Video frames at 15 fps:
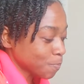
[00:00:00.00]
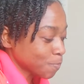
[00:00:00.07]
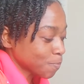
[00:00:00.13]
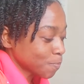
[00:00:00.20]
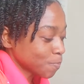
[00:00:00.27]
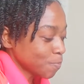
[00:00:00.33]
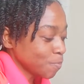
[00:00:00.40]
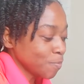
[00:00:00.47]

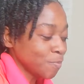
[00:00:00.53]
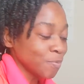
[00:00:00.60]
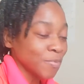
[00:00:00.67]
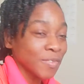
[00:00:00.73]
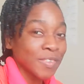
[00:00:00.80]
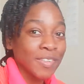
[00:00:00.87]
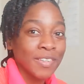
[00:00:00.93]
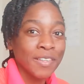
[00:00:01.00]

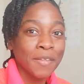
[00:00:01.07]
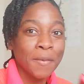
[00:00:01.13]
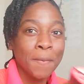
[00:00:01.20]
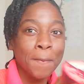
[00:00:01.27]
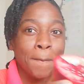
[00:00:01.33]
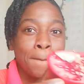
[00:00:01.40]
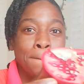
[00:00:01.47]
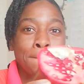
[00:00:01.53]

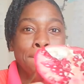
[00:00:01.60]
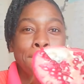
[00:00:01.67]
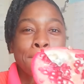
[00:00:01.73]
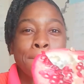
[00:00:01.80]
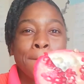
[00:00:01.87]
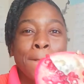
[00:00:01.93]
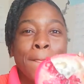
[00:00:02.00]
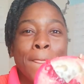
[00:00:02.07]

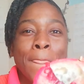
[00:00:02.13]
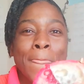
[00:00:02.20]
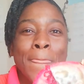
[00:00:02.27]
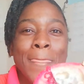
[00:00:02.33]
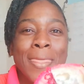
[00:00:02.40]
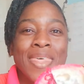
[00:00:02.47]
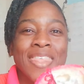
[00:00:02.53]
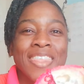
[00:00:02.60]

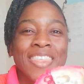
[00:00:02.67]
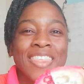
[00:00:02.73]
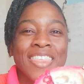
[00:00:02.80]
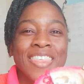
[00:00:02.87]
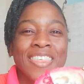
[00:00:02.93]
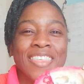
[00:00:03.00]
Nobody speaks.